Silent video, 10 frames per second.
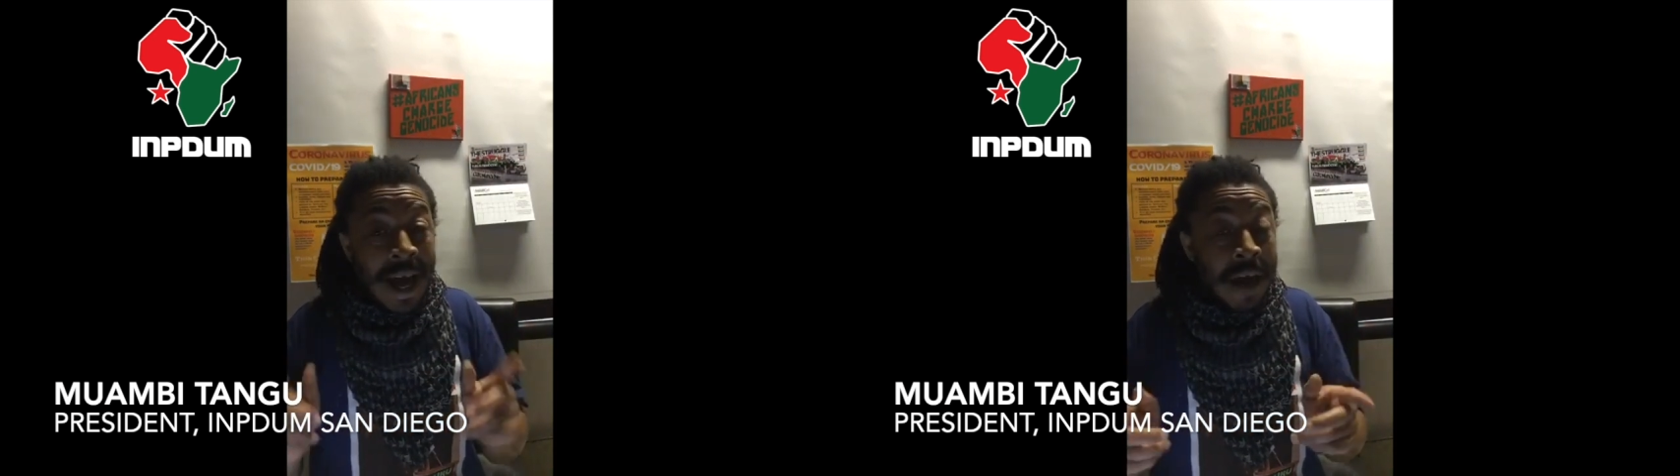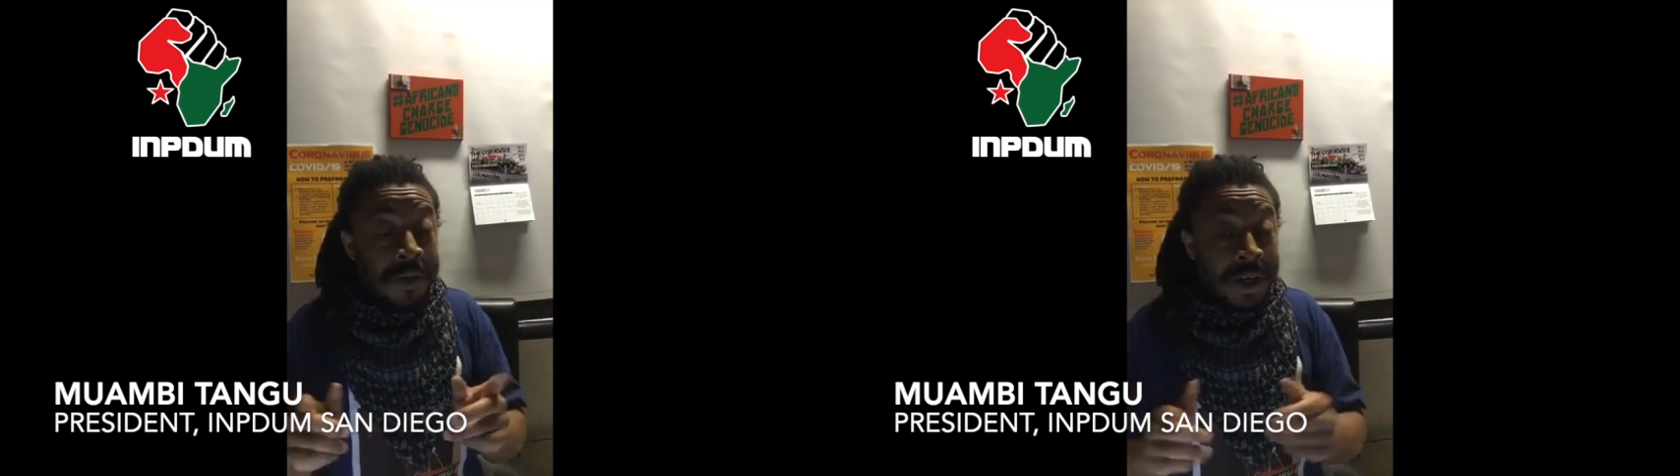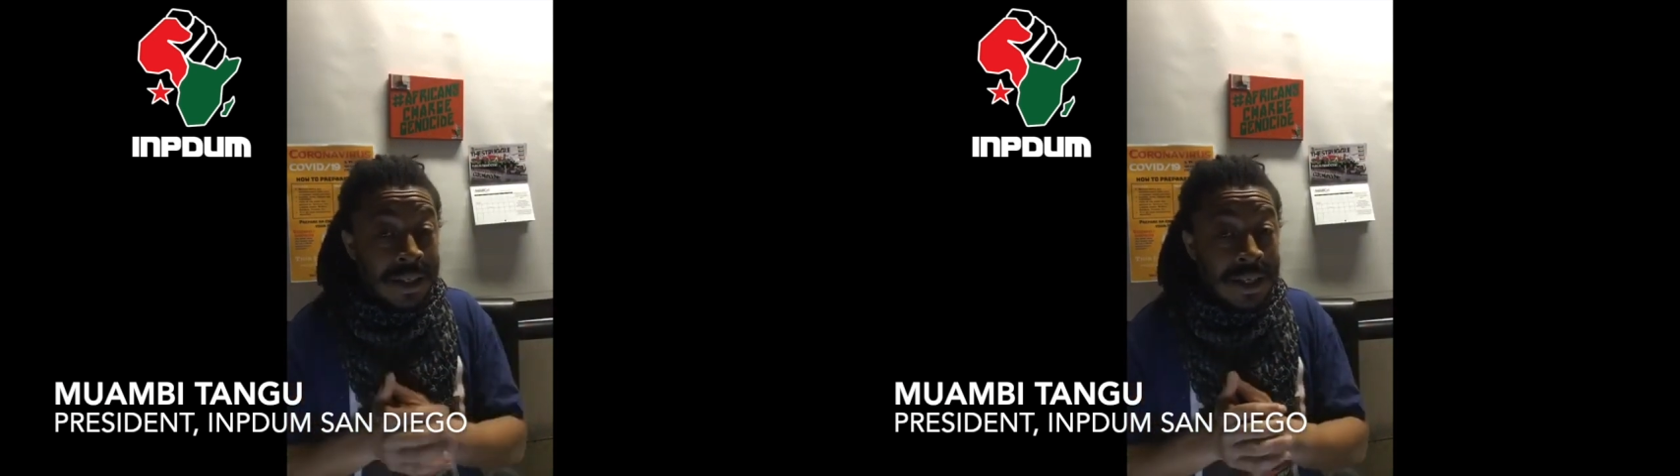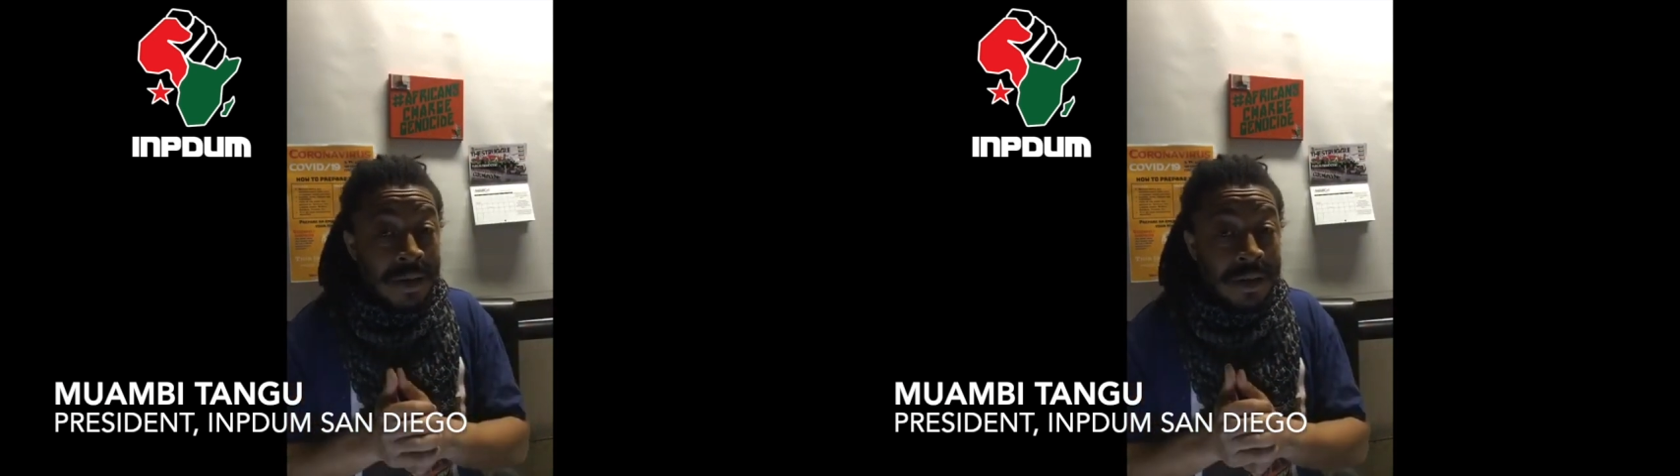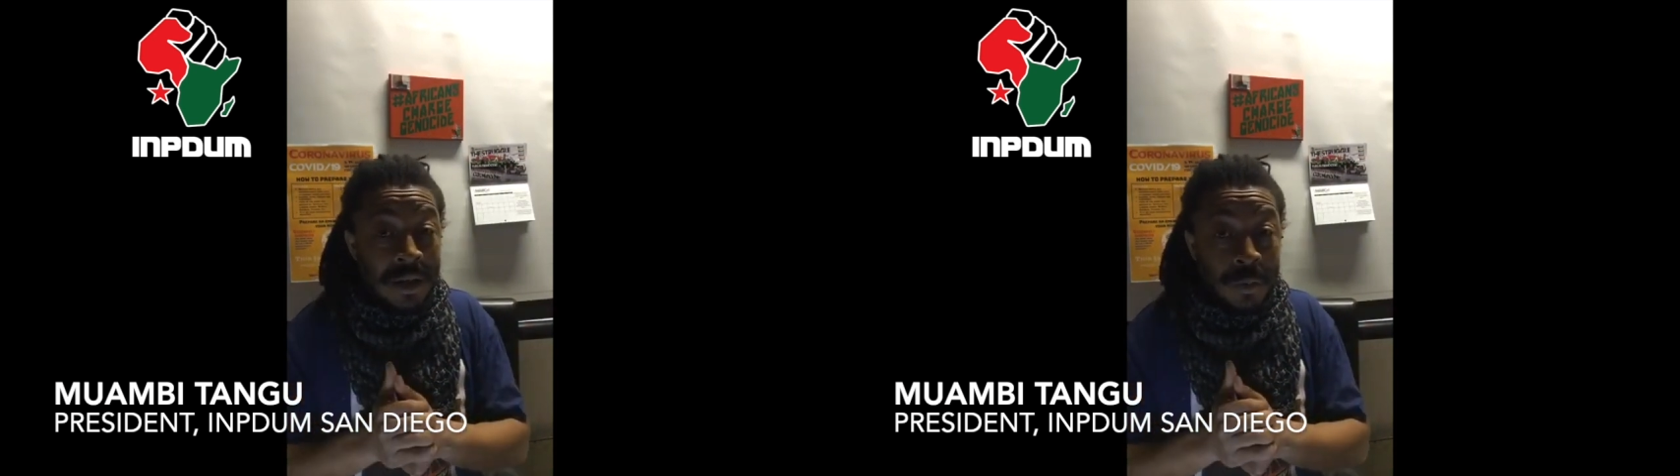Africans
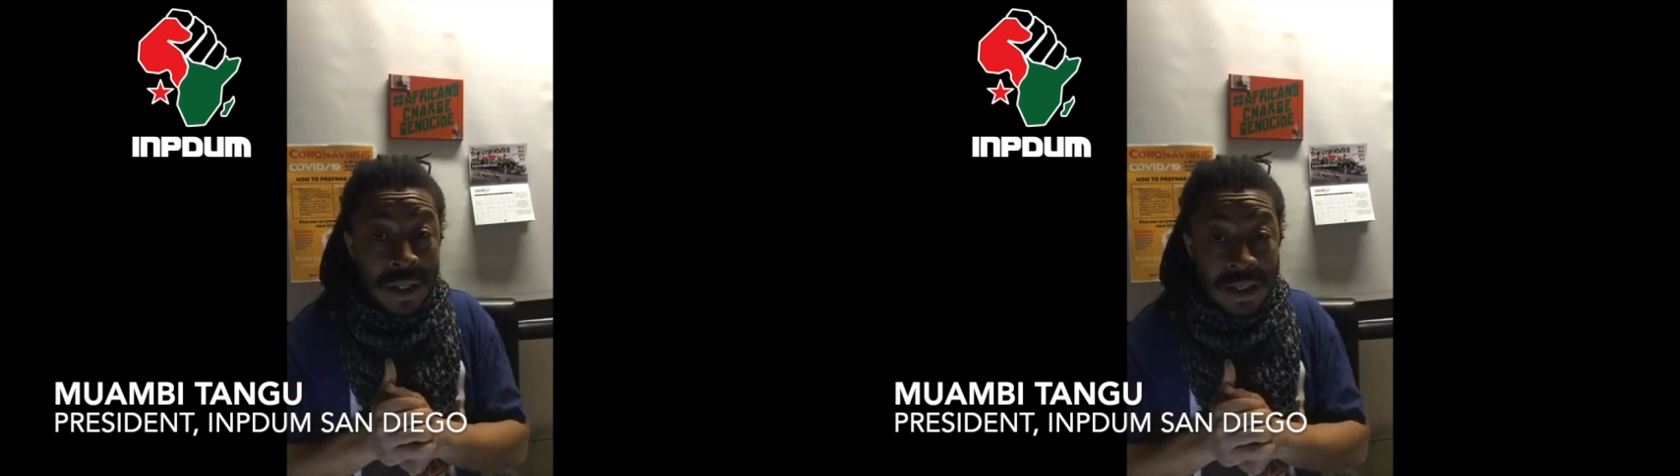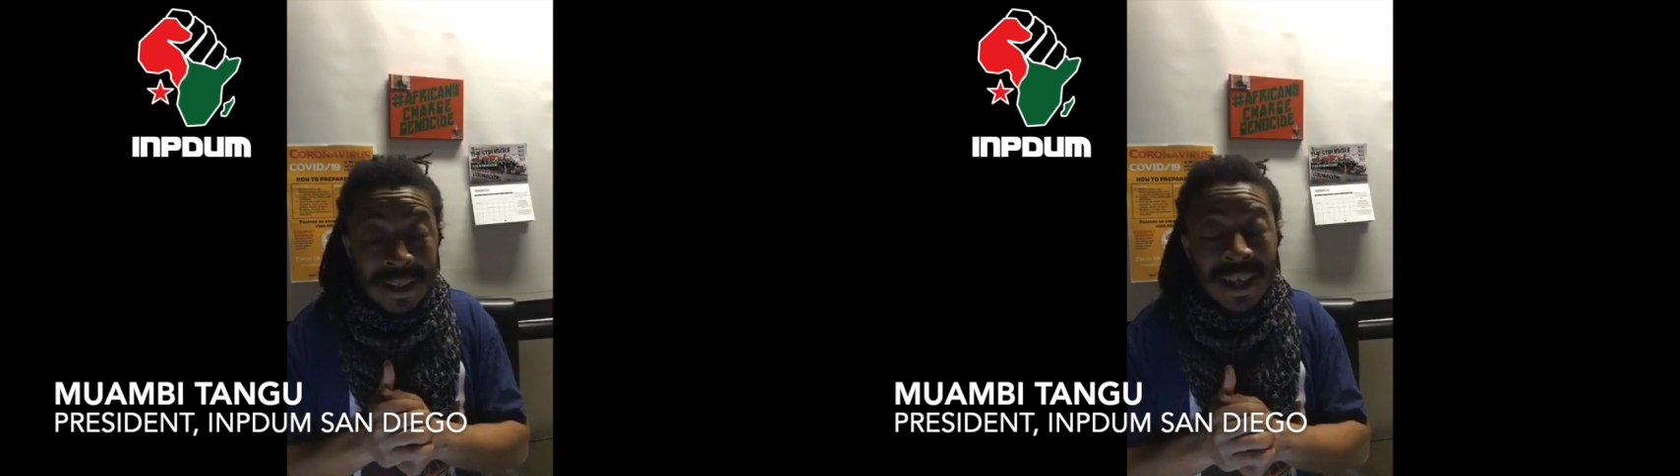out in this piece.